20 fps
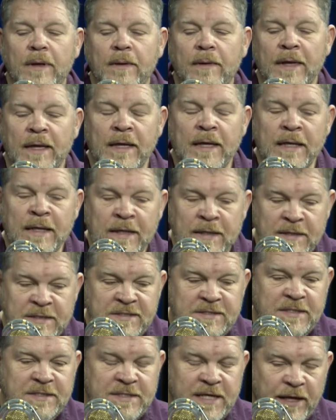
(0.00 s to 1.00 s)
It
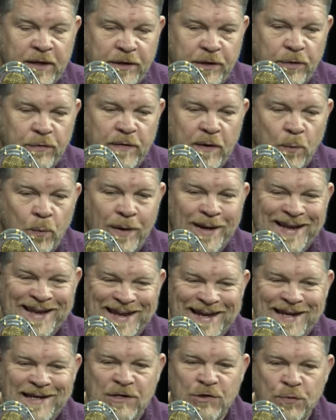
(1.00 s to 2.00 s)
is to tell you that we
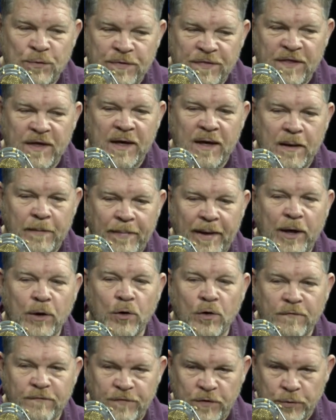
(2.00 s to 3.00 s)
need to think about
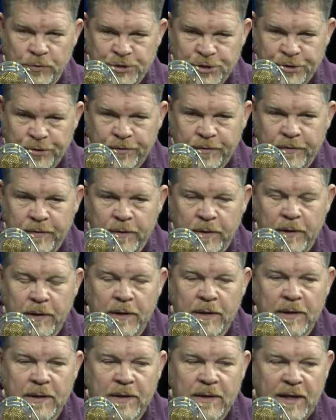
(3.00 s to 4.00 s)
our future.
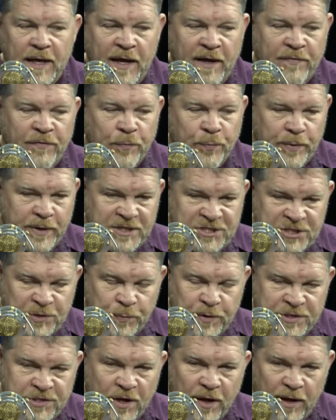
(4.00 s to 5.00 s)
And the reason
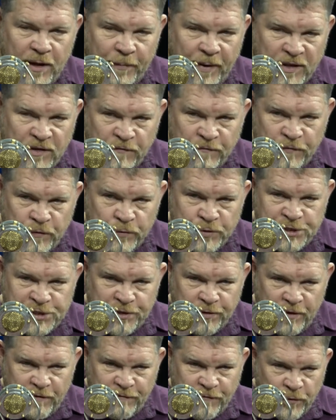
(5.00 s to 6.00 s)
we talk about the
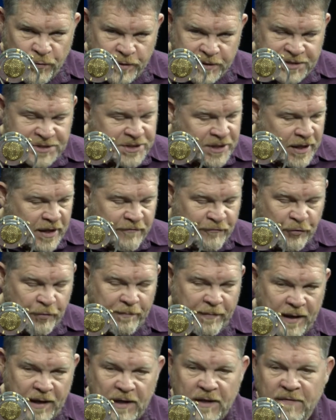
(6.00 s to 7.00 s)
fiduciary focus in every
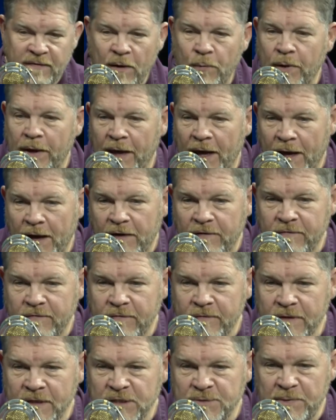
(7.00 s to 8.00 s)
meeting that we
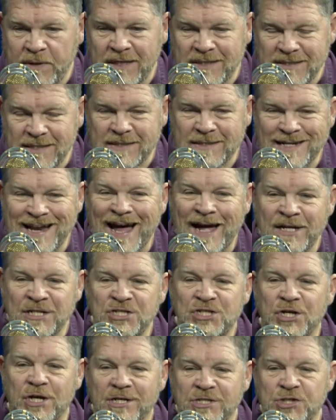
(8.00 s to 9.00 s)
have is because it's not
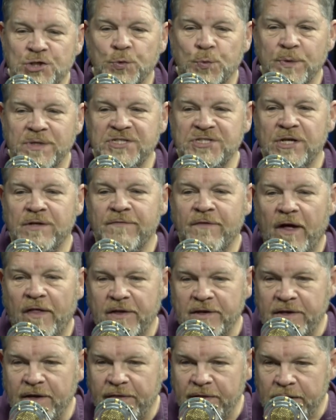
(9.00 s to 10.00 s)
just risk and
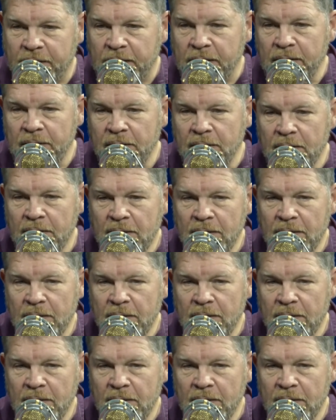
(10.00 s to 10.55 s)
volatility.